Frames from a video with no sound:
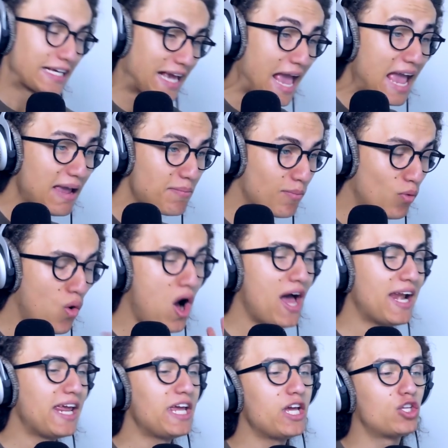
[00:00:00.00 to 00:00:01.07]
Game, what
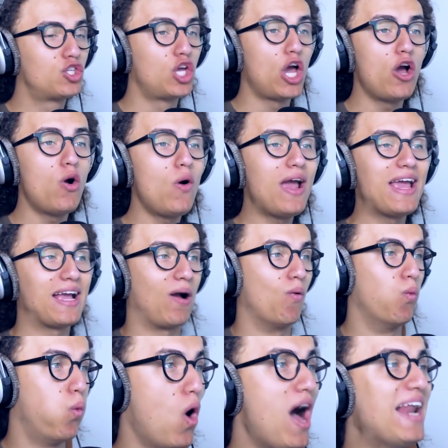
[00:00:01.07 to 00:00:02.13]
are you
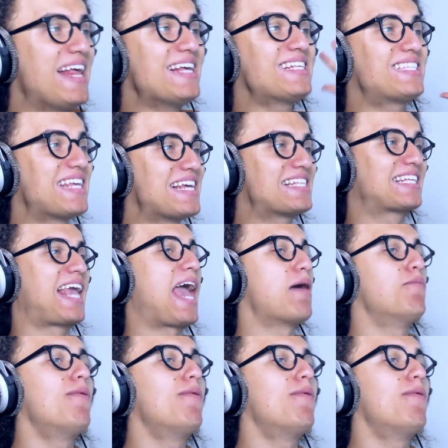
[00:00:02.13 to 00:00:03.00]
doing? What is this game?